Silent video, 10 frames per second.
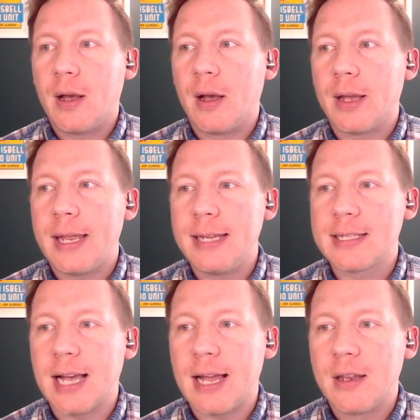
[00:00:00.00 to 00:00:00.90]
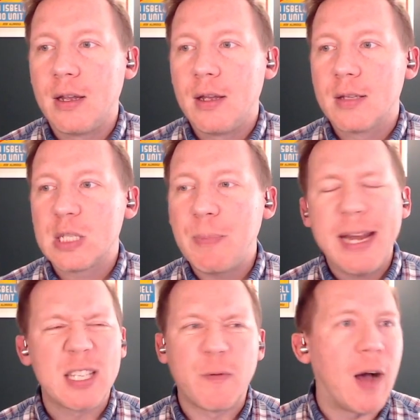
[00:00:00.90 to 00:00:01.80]
He's got... Speed
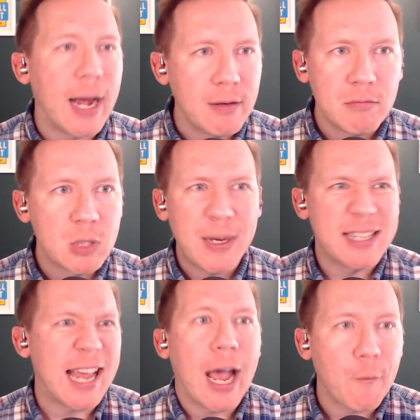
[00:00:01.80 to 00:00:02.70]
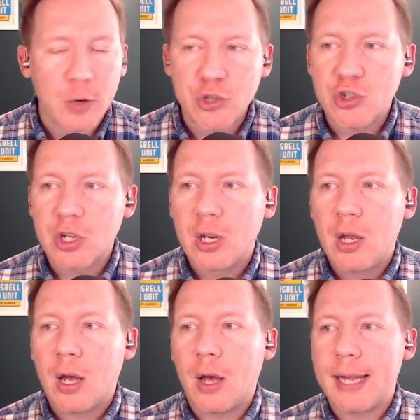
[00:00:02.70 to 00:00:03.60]
is fine. Speed is average.
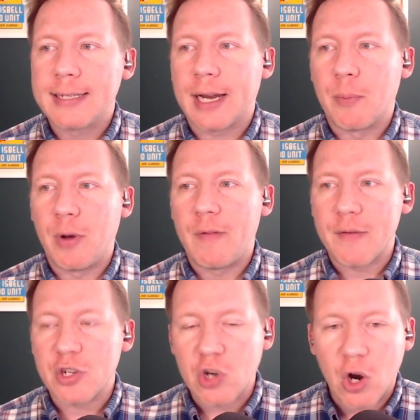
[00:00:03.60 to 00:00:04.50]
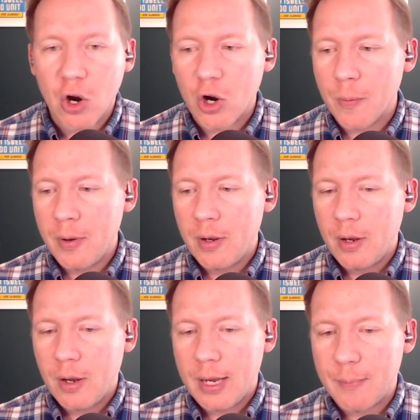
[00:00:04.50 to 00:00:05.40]
He's got above average arm.
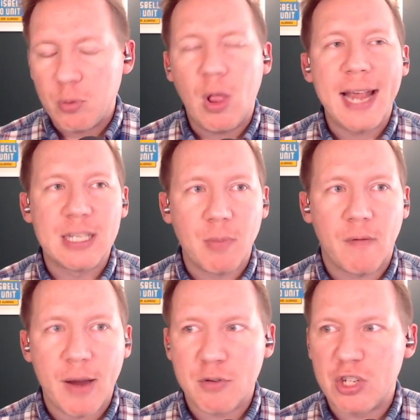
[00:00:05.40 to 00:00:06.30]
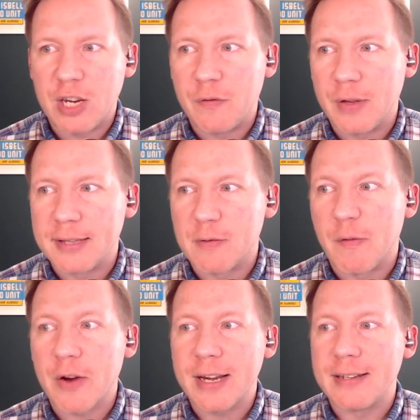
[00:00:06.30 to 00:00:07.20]
He plays above average defense.
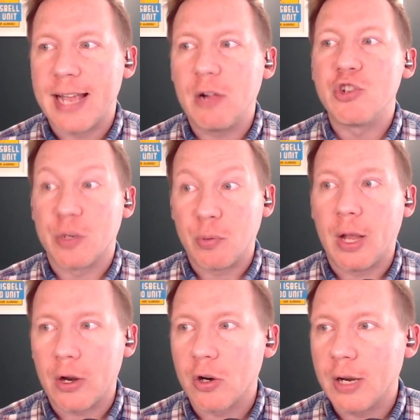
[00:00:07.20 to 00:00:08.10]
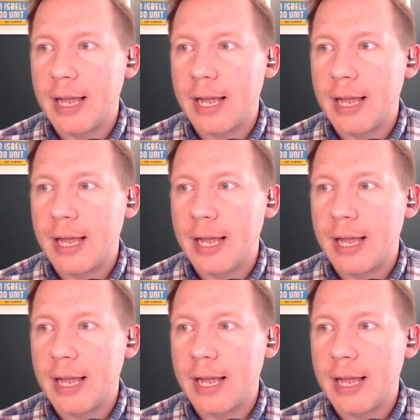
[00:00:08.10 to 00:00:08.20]
Very intelligent player.